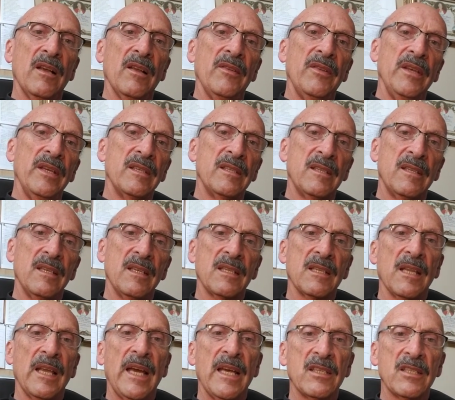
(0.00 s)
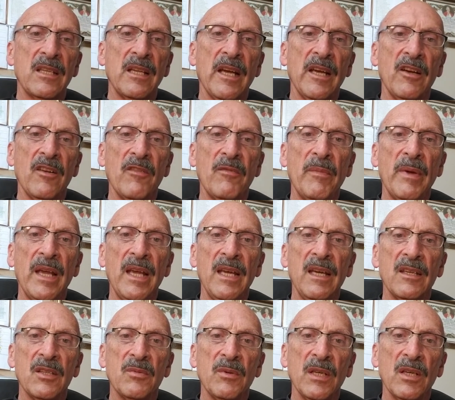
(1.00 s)
this last night of May,
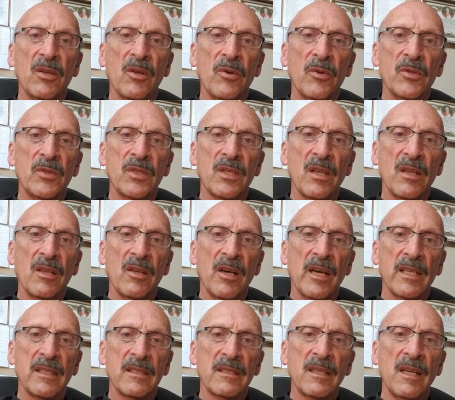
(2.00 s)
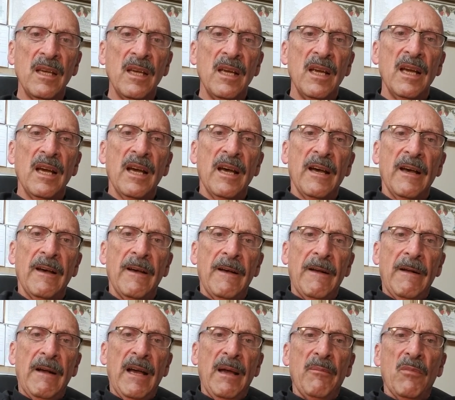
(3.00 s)
as we close the thoughts,
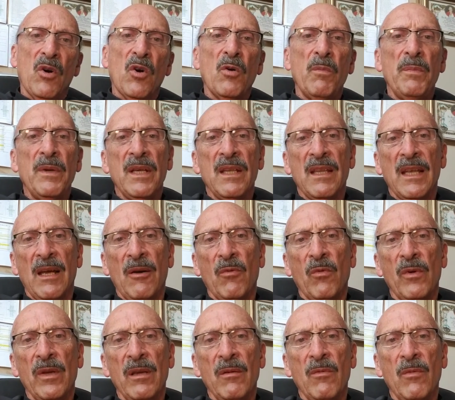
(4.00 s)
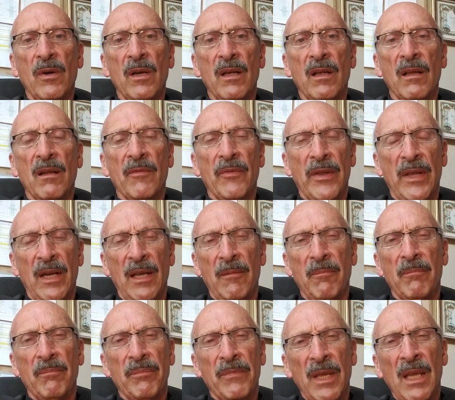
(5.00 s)
I'm hoping that
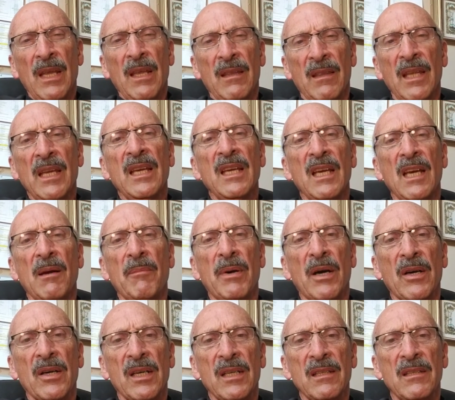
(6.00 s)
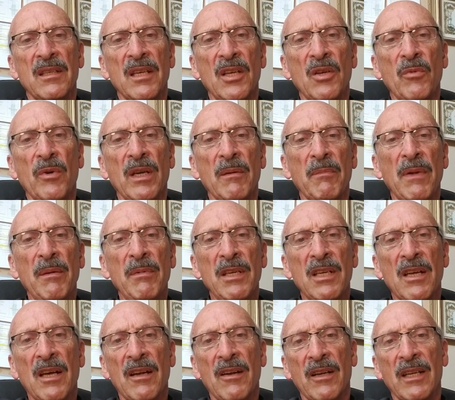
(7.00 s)
I'm thinking about continuing, maybe
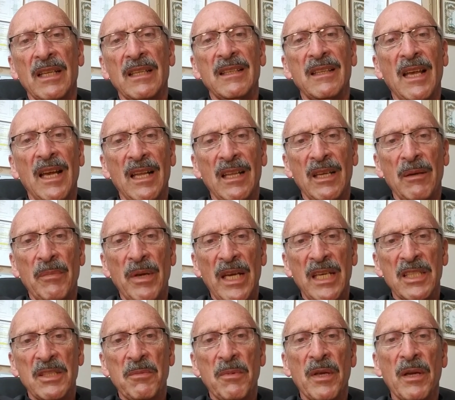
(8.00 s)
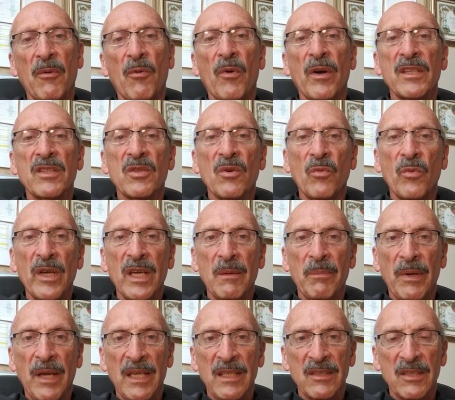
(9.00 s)
not on a daily basis, but a once a week
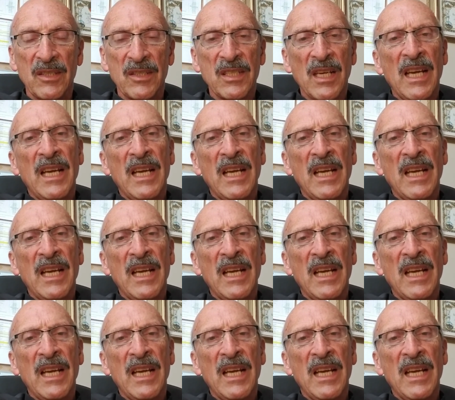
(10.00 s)
basis.